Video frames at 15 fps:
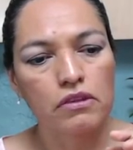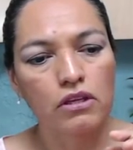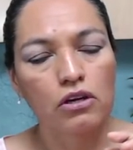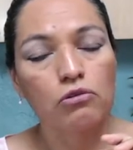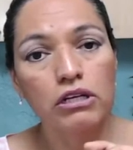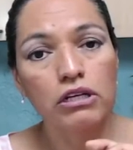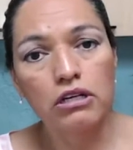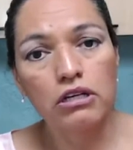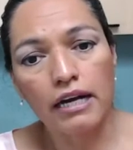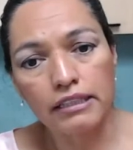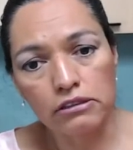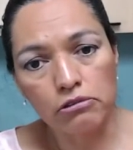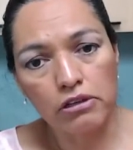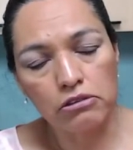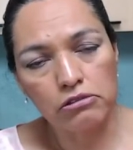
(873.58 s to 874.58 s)
when
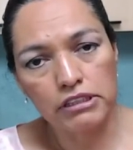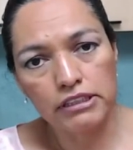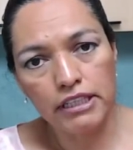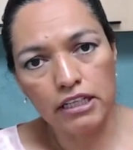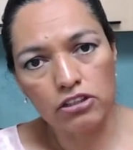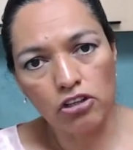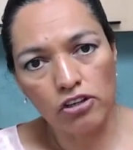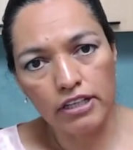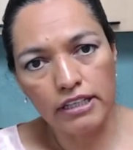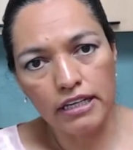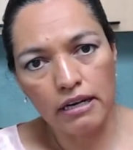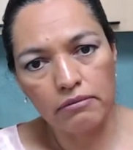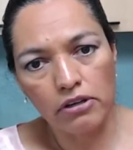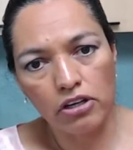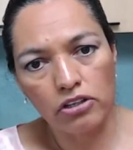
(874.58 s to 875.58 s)
we start talking
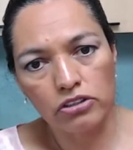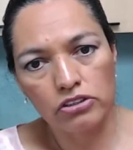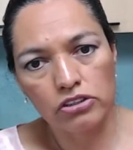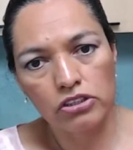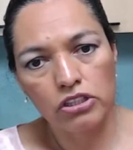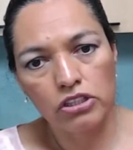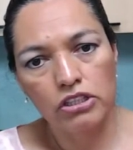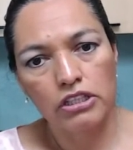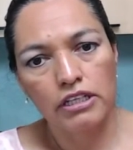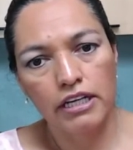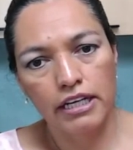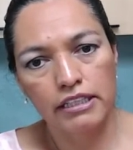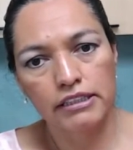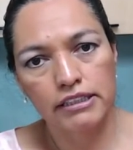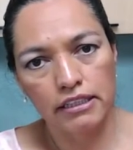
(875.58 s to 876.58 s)
about
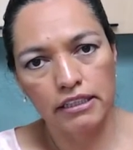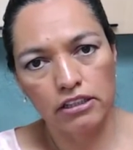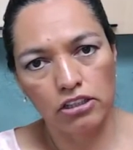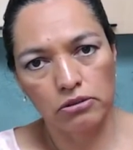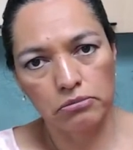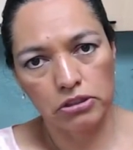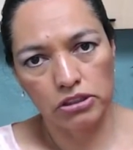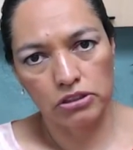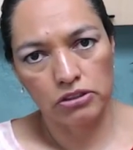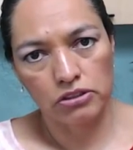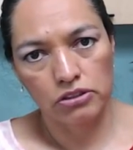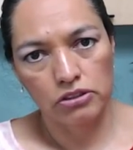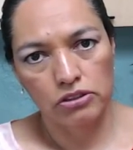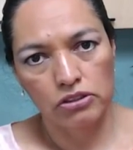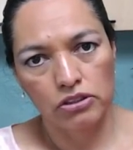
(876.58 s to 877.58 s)
her symptoms
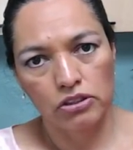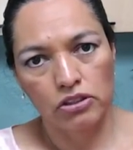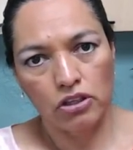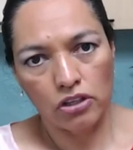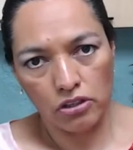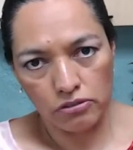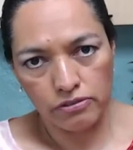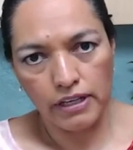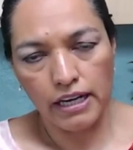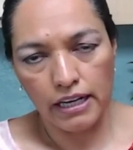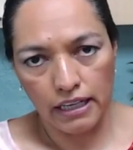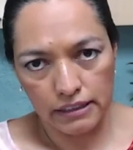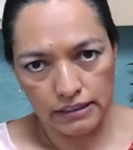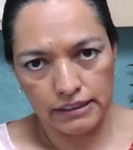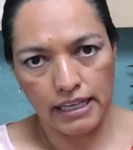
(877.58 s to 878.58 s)
of
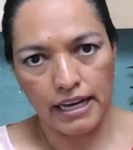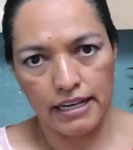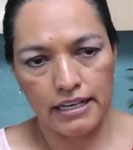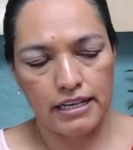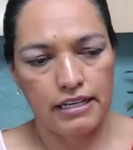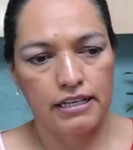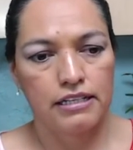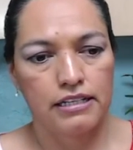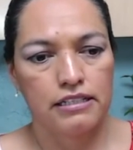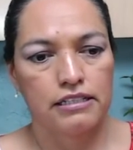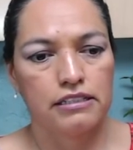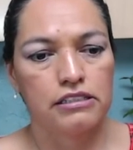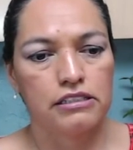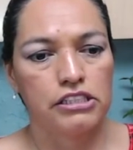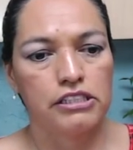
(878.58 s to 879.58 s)
anxiety,
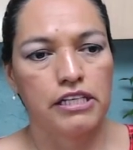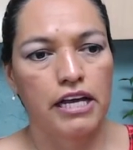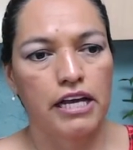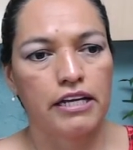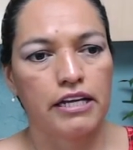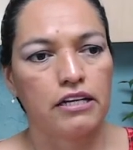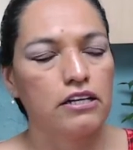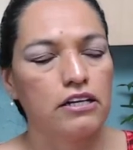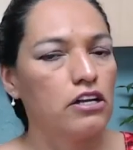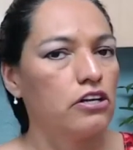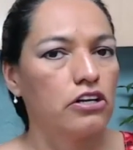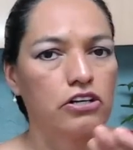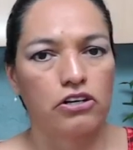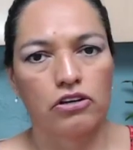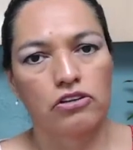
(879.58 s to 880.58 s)
she say, no,
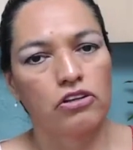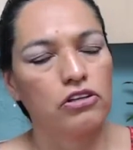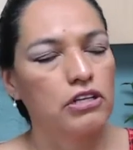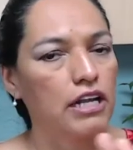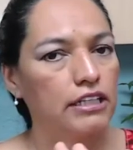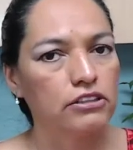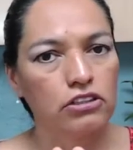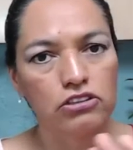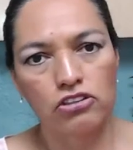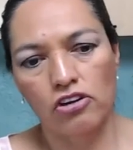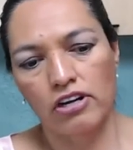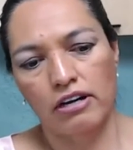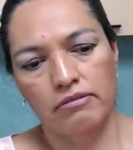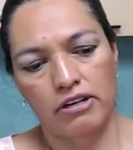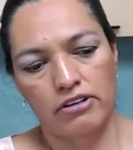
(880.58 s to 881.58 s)
let's don't talk
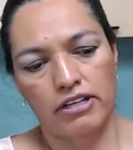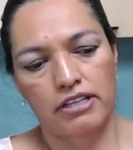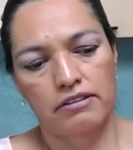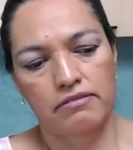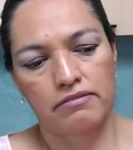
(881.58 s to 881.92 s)
about it.